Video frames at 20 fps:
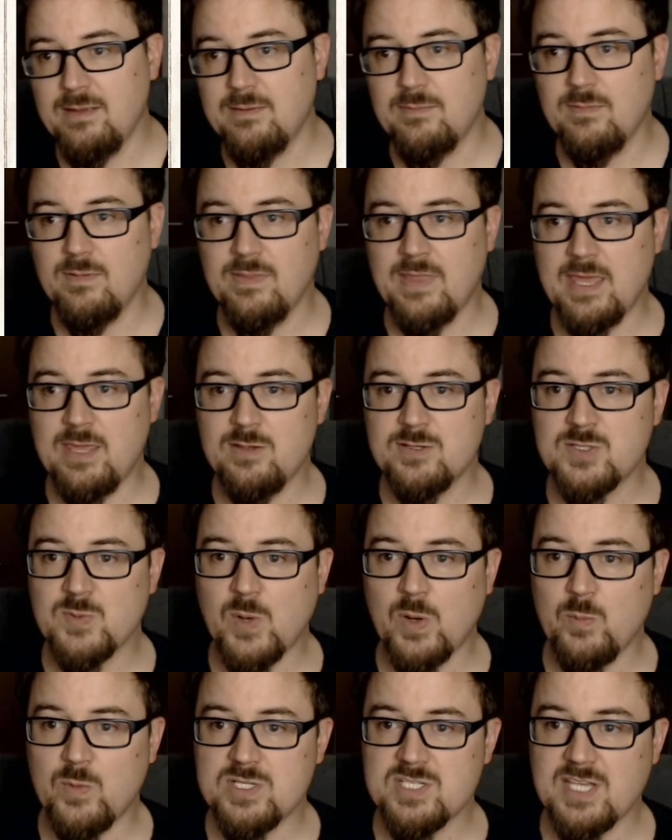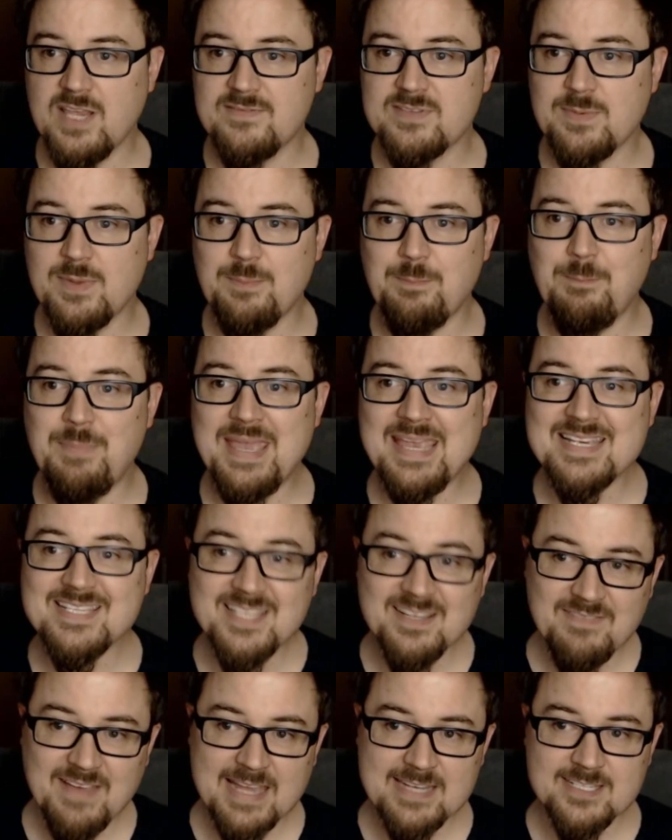they use the one which gives them the biggest
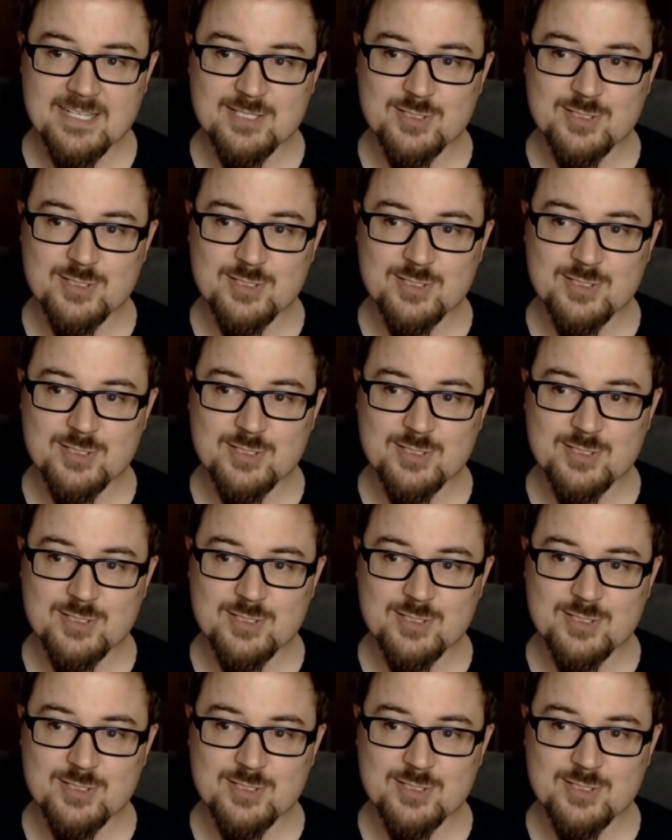advantage